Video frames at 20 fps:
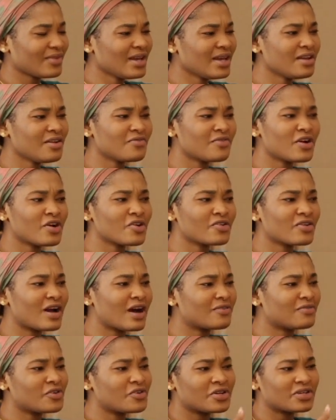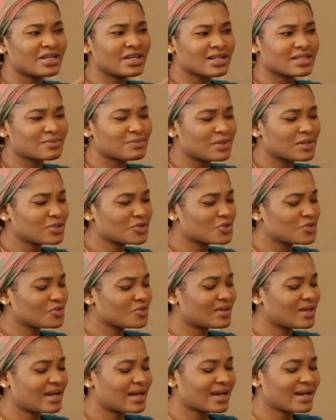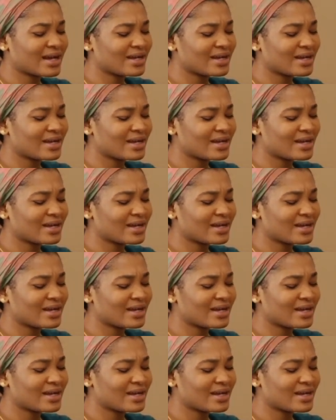And if I've already explained to you that I